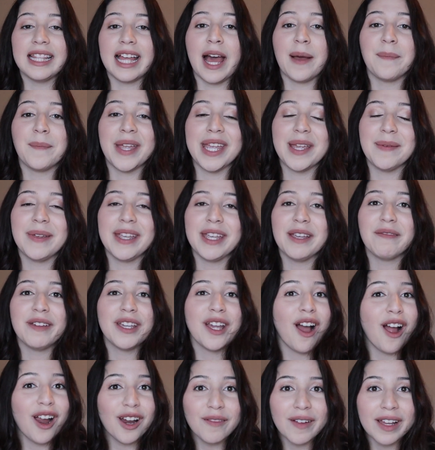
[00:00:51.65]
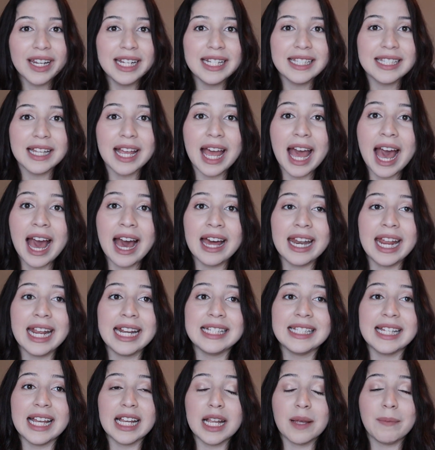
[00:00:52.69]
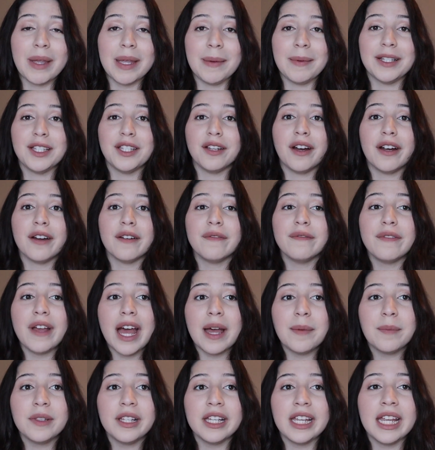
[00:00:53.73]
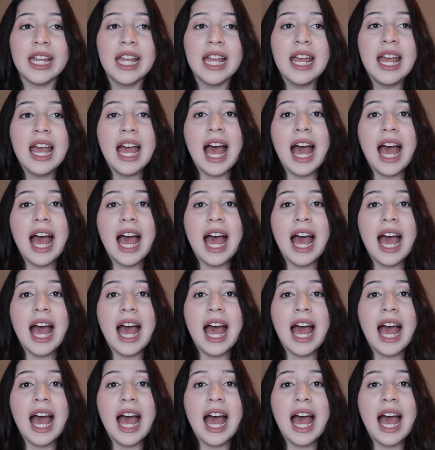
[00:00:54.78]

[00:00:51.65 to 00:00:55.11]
that maybe we are ready to add a second baby to our family.